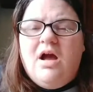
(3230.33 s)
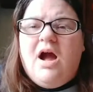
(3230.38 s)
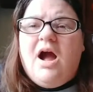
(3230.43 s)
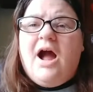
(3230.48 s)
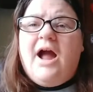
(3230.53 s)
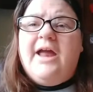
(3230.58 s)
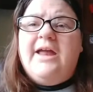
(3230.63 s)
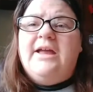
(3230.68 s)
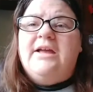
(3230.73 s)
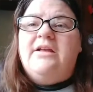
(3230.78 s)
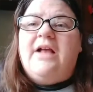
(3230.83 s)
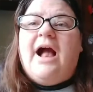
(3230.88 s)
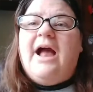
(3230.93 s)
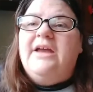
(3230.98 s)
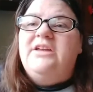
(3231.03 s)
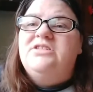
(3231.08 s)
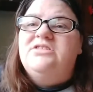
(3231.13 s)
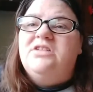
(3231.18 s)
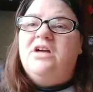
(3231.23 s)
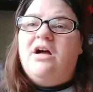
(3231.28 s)

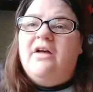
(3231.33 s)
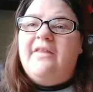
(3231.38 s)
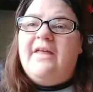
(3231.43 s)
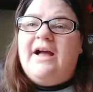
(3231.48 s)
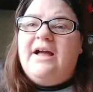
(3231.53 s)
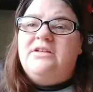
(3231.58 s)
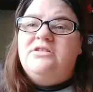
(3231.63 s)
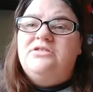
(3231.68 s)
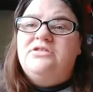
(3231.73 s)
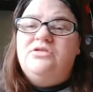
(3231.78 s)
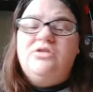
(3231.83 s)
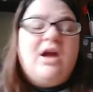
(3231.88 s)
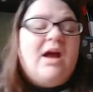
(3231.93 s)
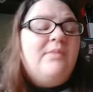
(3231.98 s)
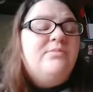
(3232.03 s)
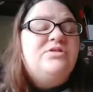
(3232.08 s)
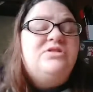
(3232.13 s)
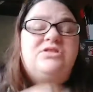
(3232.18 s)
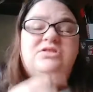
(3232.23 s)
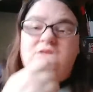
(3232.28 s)
I saw that.
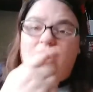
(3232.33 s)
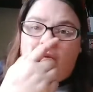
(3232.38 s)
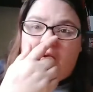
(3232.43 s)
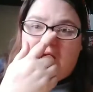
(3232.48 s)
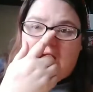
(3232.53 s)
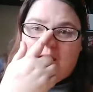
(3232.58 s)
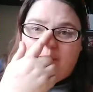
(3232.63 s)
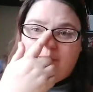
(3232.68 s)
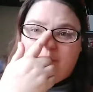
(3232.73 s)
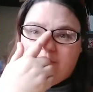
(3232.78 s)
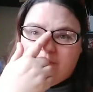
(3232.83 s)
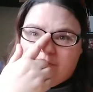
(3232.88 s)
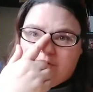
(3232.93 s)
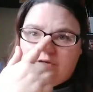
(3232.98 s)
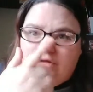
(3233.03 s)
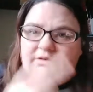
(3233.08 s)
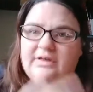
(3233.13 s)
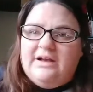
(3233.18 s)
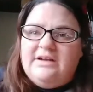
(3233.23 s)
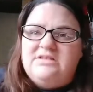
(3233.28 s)
I'm so happy for
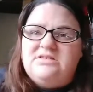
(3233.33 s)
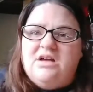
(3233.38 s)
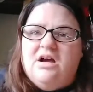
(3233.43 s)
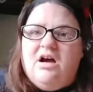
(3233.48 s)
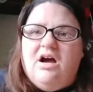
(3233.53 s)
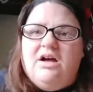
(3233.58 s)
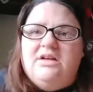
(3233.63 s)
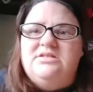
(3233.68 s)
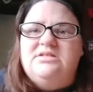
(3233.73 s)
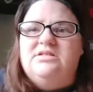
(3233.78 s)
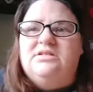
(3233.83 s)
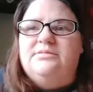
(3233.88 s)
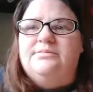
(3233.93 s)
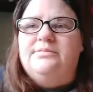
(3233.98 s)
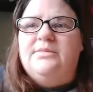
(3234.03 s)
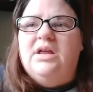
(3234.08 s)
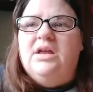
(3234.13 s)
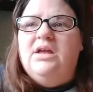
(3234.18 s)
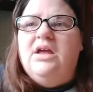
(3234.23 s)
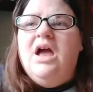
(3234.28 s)
you. That is
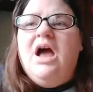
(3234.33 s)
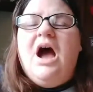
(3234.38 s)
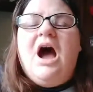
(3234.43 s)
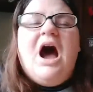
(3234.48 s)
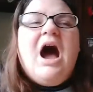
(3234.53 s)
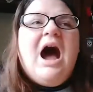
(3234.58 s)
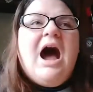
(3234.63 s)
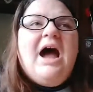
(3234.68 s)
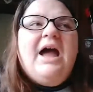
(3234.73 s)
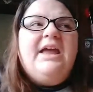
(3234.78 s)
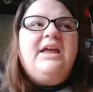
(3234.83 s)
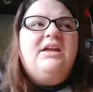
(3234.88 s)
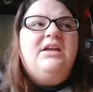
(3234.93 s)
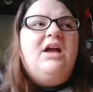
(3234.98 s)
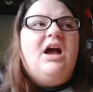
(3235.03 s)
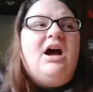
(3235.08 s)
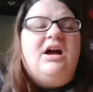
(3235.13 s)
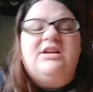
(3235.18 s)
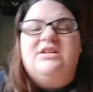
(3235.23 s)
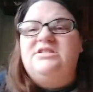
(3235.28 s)
awesome. I
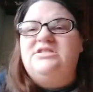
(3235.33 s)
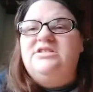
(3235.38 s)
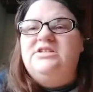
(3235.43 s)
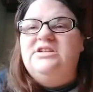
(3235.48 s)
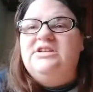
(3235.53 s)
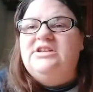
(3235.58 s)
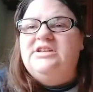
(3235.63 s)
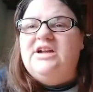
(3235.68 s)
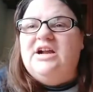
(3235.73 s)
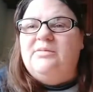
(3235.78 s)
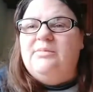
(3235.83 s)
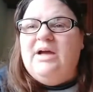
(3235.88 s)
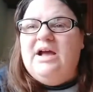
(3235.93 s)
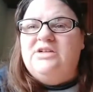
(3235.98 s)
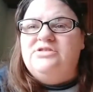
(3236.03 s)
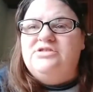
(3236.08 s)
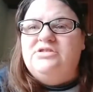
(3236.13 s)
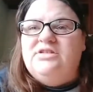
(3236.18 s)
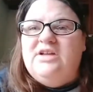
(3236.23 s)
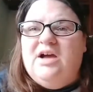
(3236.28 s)
honestly cannot
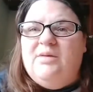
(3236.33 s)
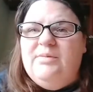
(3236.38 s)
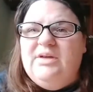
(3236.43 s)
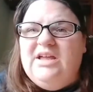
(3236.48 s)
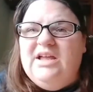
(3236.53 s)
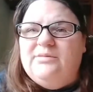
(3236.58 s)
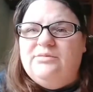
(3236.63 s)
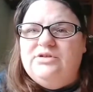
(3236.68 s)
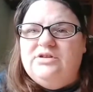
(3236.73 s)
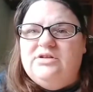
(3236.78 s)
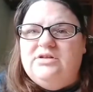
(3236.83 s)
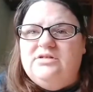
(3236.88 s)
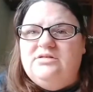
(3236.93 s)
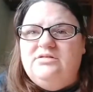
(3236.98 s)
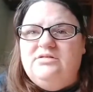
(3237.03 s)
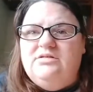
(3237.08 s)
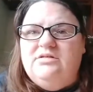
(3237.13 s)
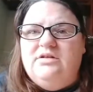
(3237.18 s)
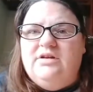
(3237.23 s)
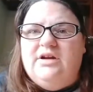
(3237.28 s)
imagine not being able to,
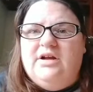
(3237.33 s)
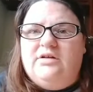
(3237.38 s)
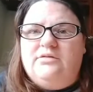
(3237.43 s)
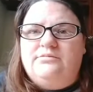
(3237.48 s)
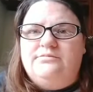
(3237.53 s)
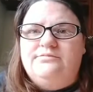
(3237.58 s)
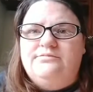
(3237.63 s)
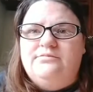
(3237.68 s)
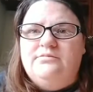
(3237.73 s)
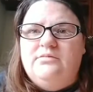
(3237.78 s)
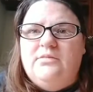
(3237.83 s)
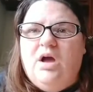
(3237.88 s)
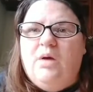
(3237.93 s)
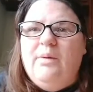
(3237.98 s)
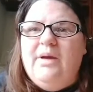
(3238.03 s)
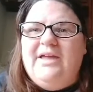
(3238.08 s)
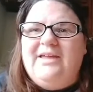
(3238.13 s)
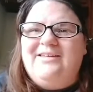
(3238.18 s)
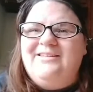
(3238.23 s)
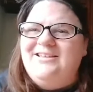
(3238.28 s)
Oh
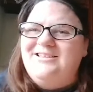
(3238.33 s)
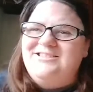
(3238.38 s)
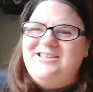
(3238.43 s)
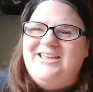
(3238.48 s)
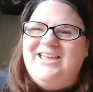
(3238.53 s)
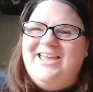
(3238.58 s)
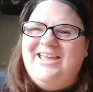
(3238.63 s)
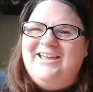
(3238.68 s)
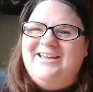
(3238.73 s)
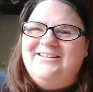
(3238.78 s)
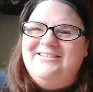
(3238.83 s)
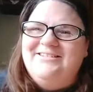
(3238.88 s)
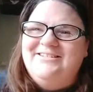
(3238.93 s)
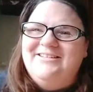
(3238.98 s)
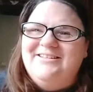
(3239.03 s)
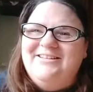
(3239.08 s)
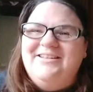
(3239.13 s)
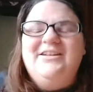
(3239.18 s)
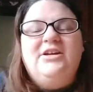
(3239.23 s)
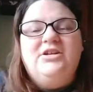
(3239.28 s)
wait, yes I can.
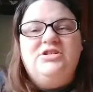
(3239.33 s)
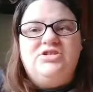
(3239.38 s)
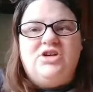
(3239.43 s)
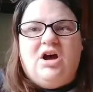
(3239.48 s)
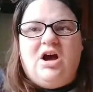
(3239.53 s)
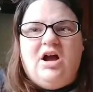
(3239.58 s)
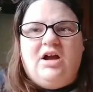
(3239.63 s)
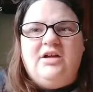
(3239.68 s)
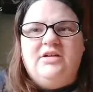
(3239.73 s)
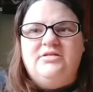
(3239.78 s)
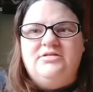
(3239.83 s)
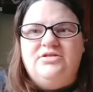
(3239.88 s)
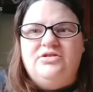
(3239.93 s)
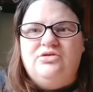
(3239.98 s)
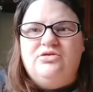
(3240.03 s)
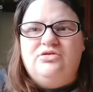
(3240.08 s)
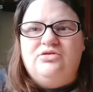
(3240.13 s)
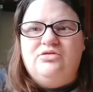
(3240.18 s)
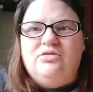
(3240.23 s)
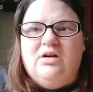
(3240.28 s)
Talk
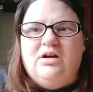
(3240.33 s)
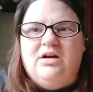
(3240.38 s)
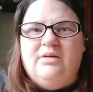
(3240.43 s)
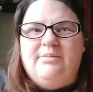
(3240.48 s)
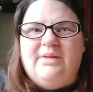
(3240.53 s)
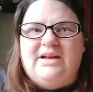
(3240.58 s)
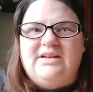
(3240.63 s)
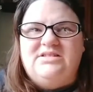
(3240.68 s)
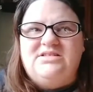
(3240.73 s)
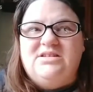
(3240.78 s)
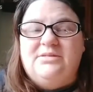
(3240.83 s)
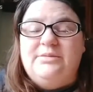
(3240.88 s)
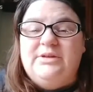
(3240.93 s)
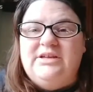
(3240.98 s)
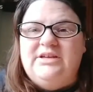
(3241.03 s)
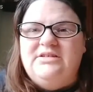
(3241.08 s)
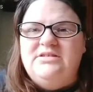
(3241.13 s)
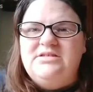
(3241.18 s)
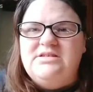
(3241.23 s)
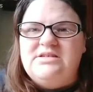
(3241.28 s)
to my
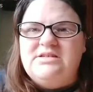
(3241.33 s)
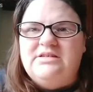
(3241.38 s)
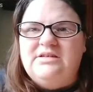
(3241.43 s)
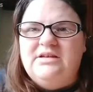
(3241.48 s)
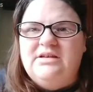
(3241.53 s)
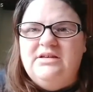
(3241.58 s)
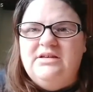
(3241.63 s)
siblings.